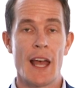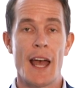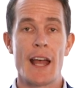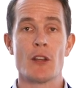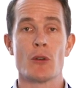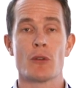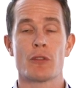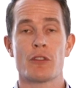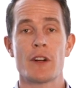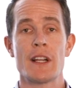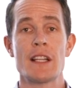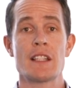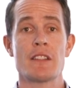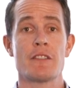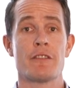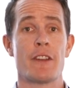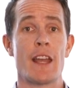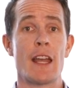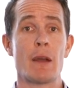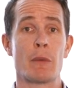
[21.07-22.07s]
And your friends
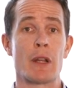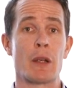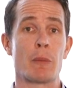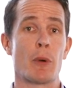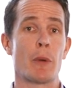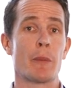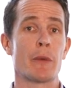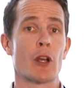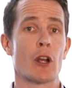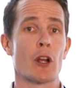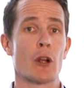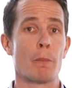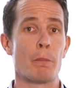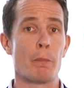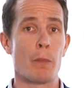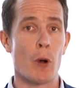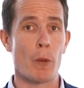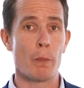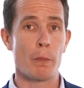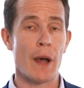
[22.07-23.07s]
and family are probably going to
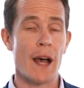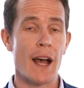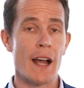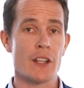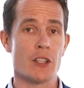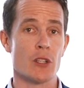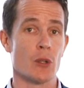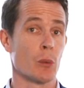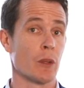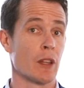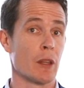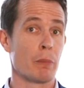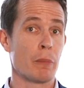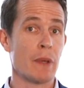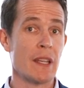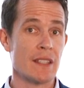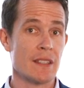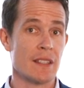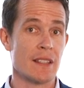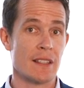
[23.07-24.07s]
bombard you with the
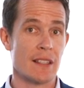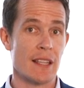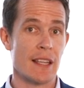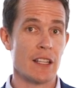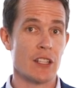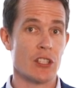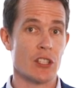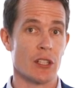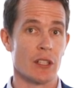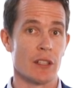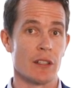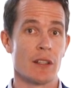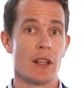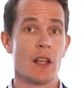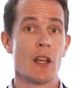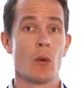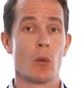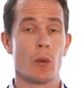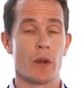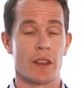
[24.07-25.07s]
best
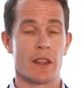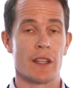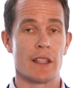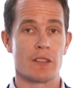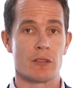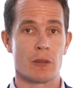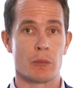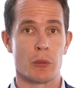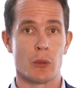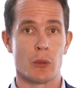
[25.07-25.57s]
intention with these